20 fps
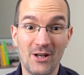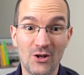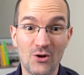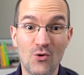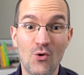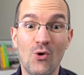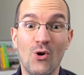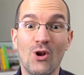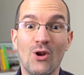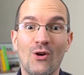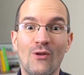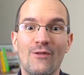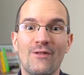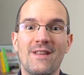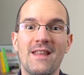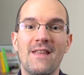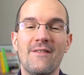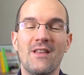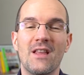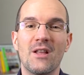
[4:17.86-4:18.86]
goal of
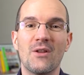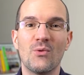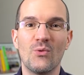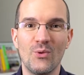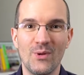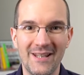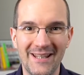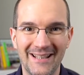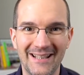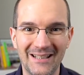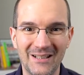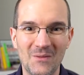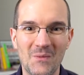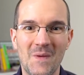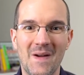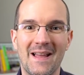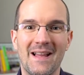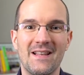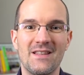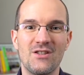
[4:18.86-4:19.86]
giving real
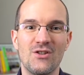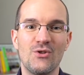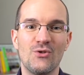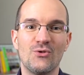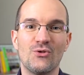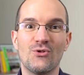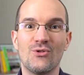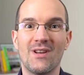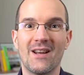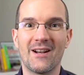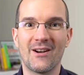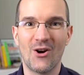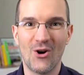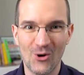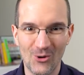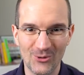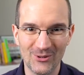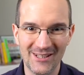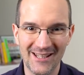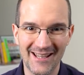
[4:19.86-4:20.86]
value to their
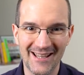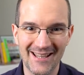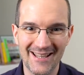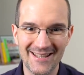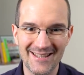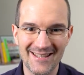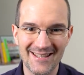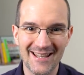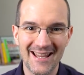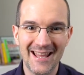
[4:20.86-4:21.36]
audience,